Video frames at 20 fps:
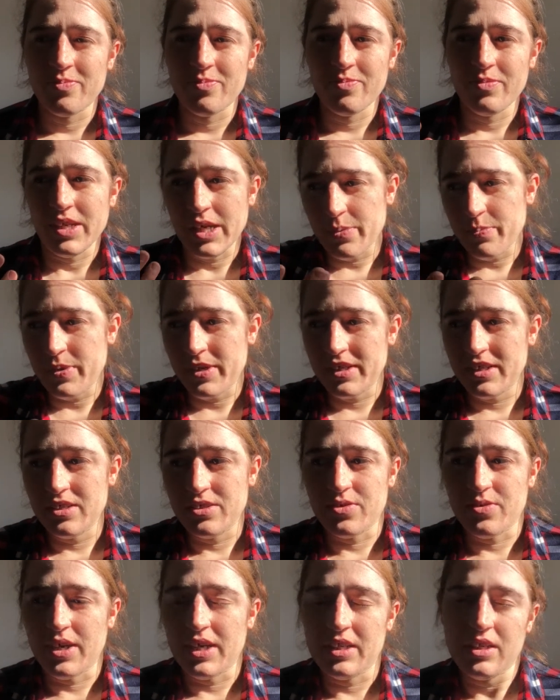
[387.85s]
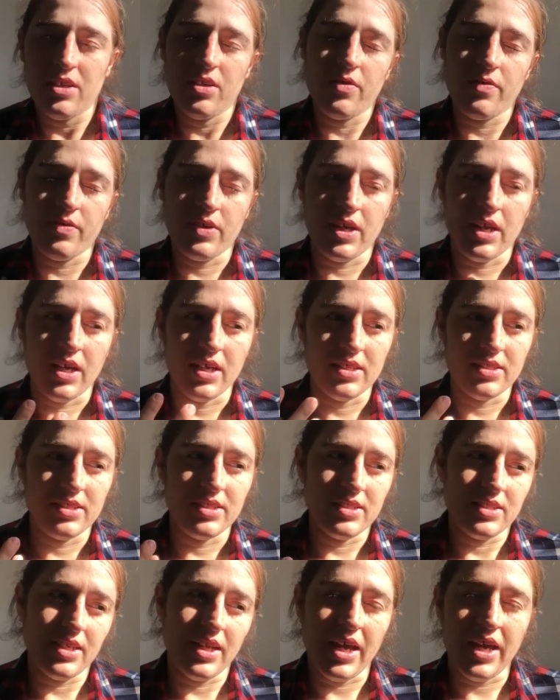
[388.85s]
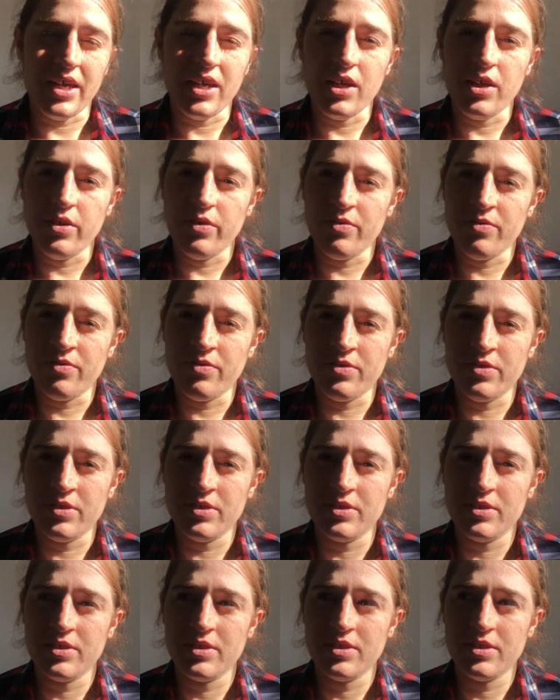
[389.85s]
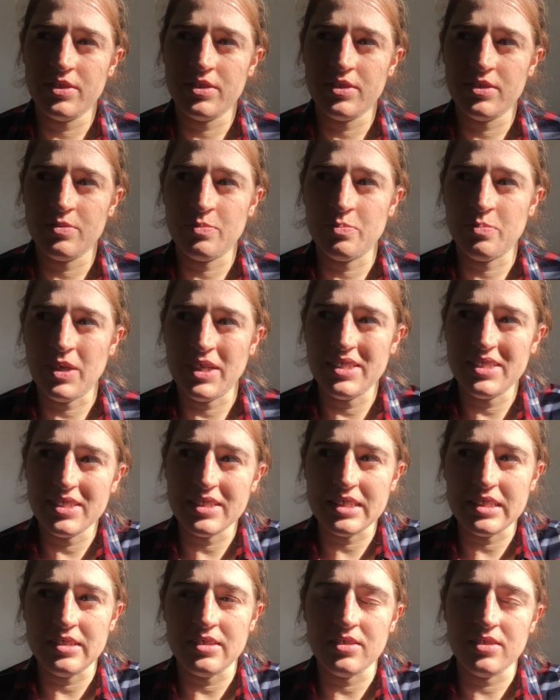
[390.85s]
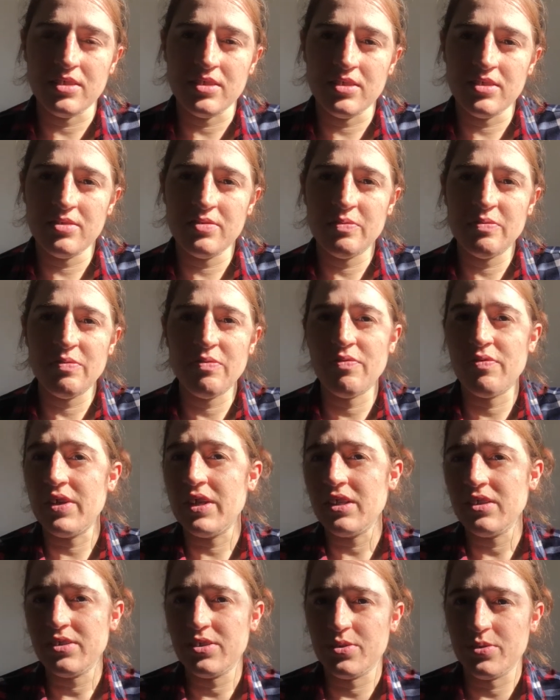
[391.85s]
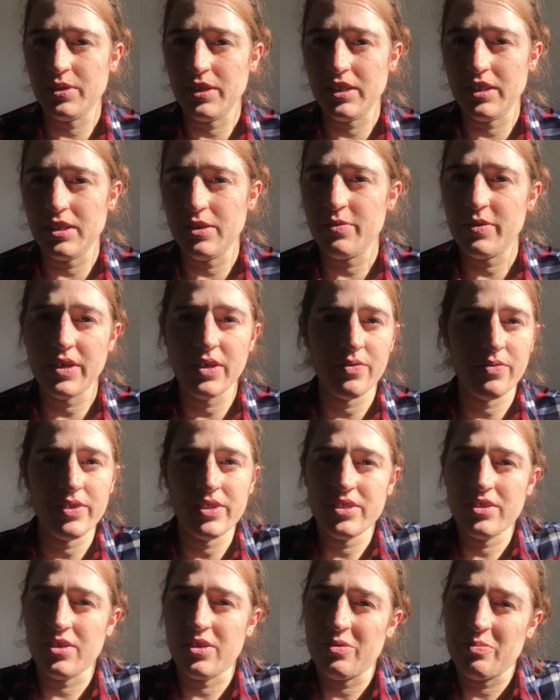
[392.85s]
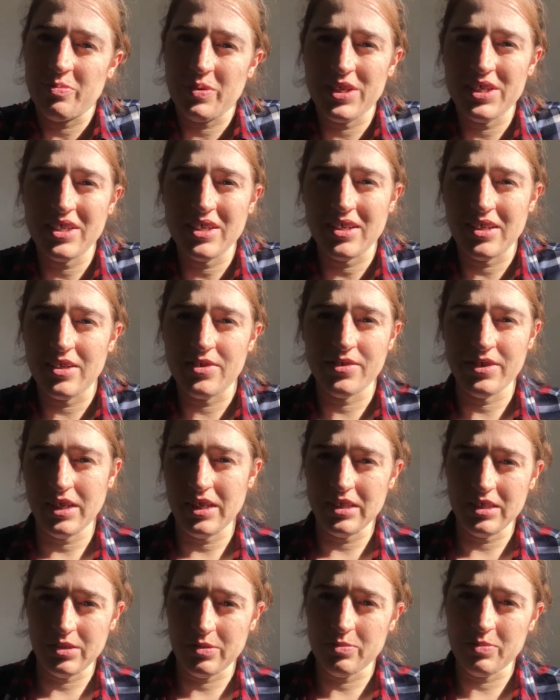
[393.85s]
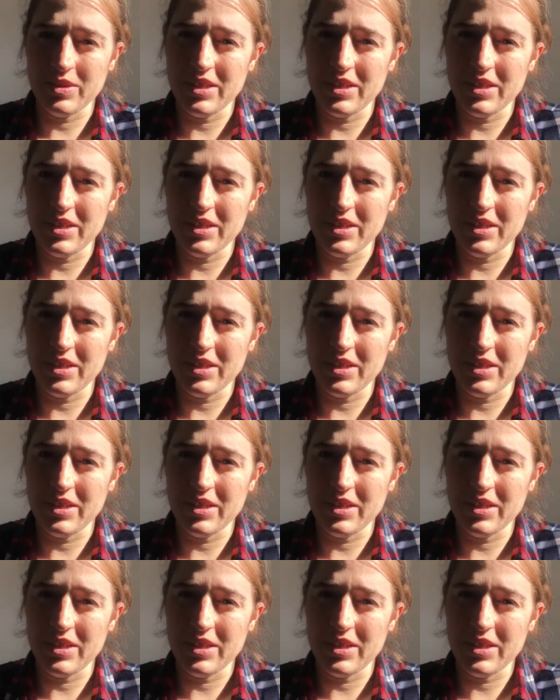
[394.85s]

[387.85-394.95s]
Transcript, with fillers: Japanese writing often has this naive, magical feel to it, even if it's not magical realism.